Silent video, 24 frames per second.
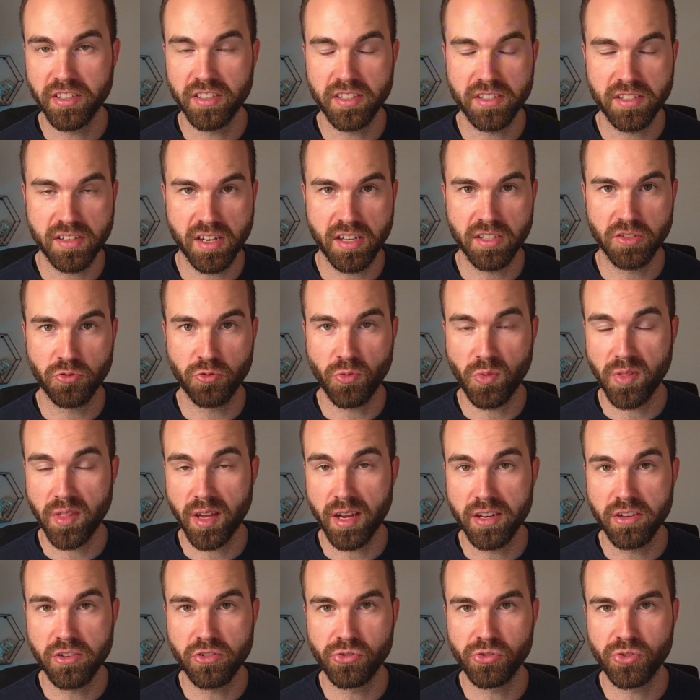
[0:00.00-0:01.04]
designs with
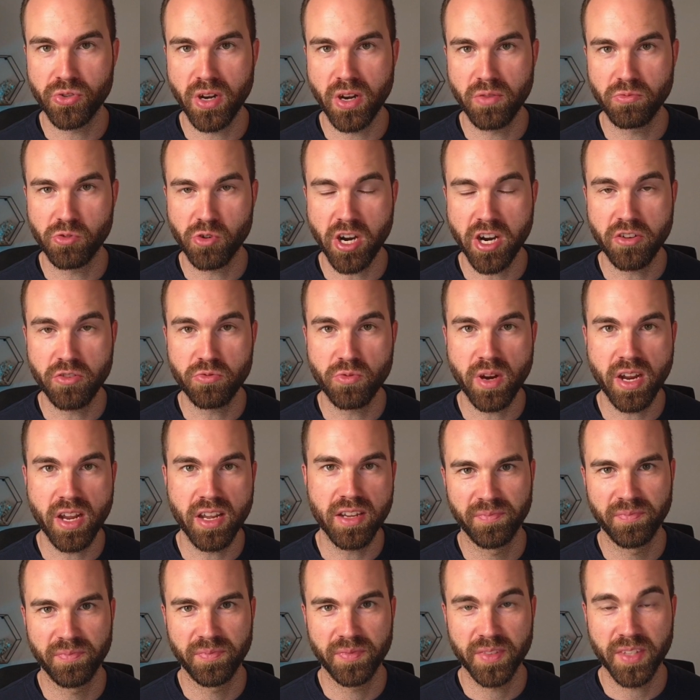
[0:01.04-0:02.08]
Ideogram right
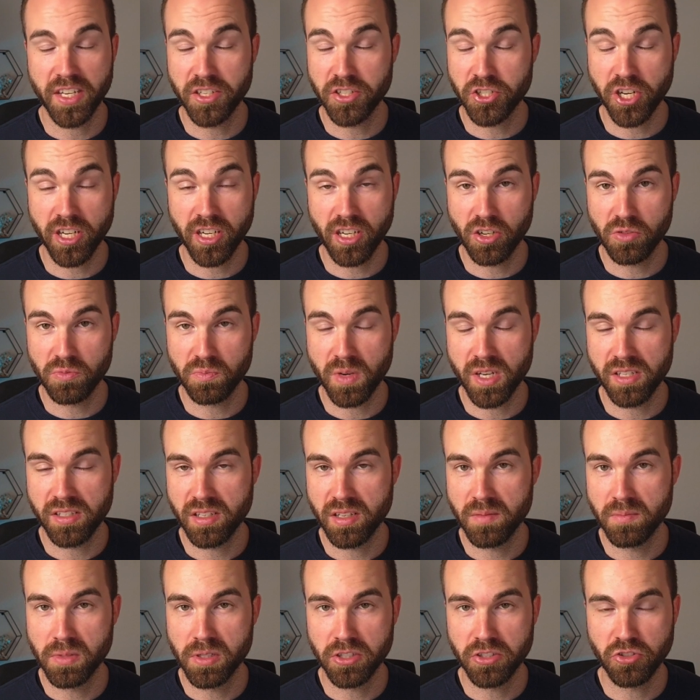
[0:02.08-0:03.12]
away, then check out my
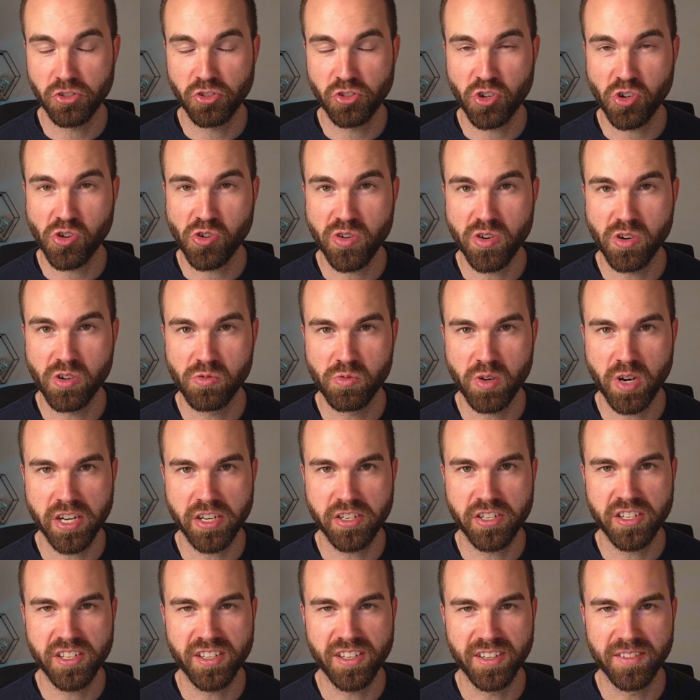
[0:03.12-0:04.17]
simple tutorial right
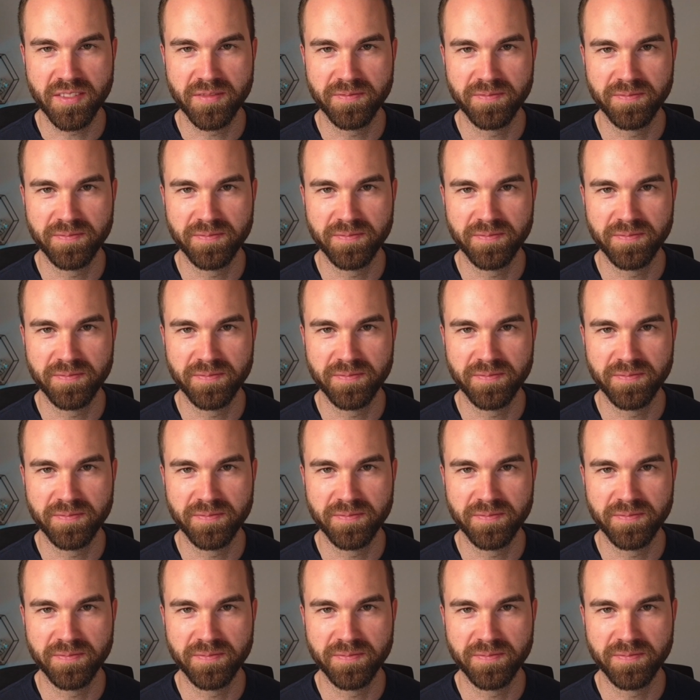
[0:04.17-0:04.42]
here.